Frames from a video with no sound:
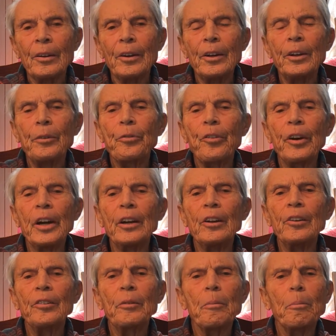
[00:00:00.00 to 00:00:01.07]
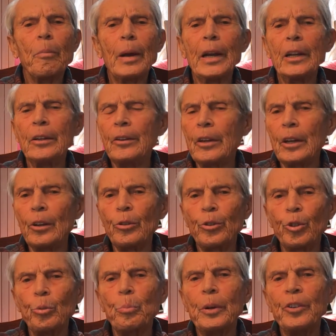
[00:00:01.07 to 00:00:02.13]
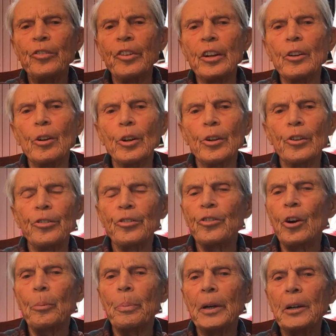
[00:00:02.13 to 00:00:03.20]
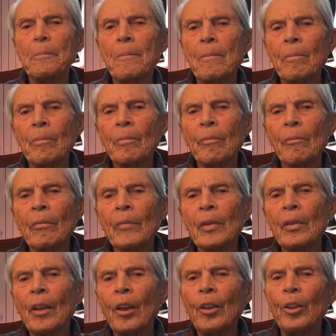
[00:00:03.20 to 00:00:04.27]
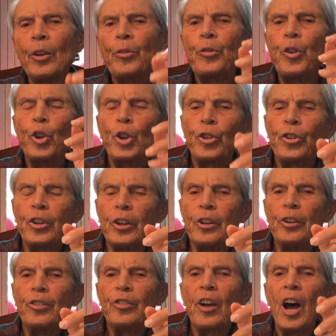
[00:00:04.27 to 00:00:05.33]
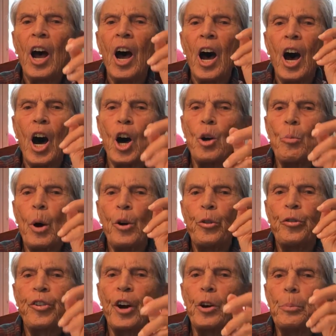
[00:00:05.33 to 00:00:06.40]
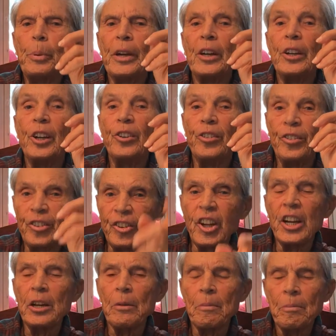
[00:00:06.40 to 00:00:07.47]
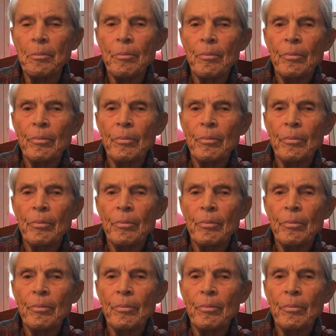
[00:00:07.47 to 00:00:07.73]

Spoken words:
Dear friends, many things should be said on this topic. The first is homophobia is sin.